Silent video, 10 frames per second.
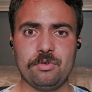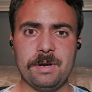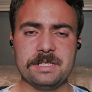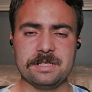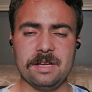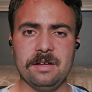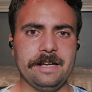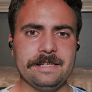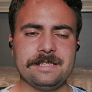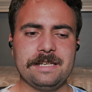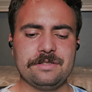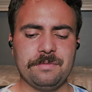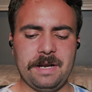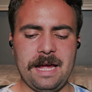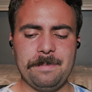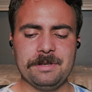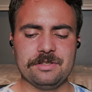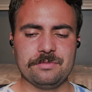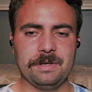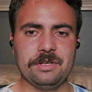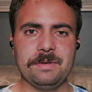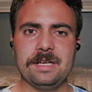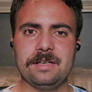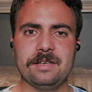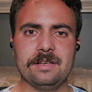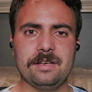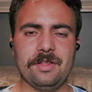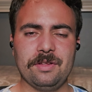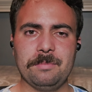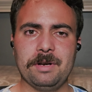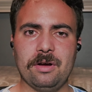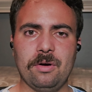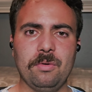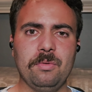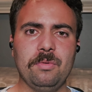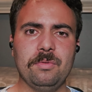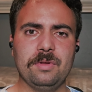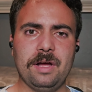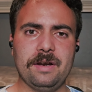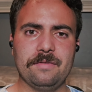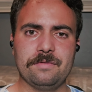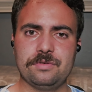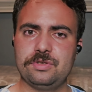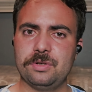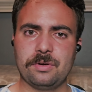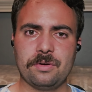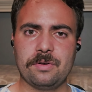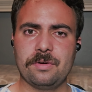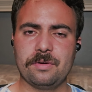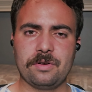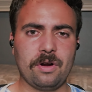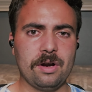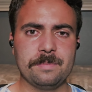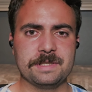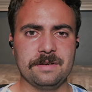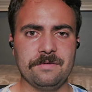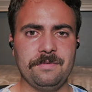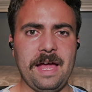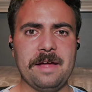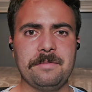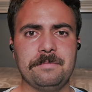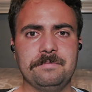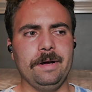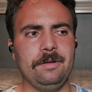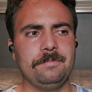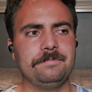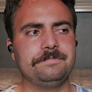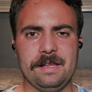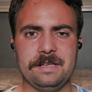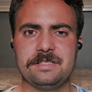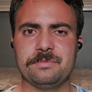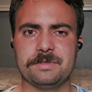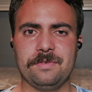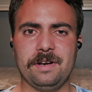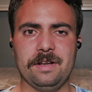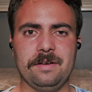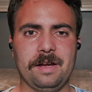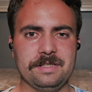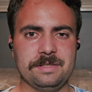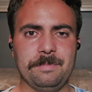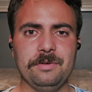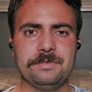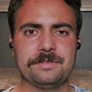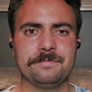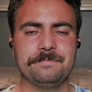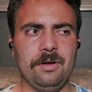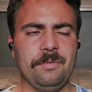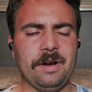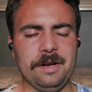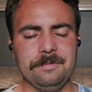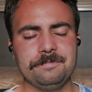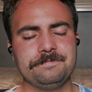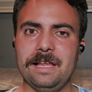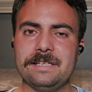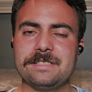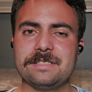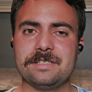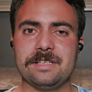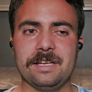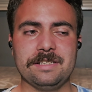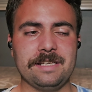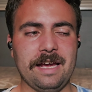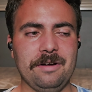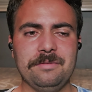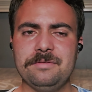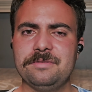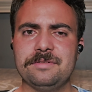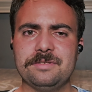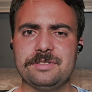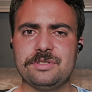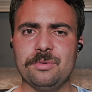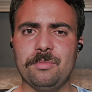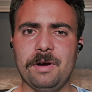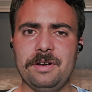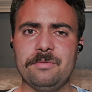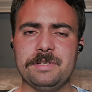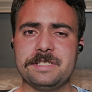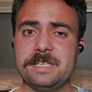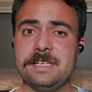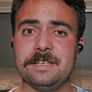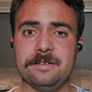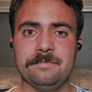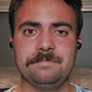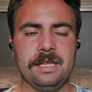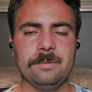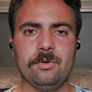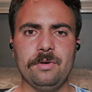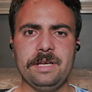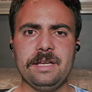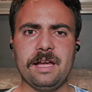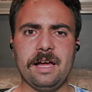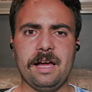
Crazy. I guess that's what happens when you eat nothing but a whole lot of sugar, carbs, and fat. Well, at least it was fun, I suppose. All right, let's get down to what was eaten. In the morning,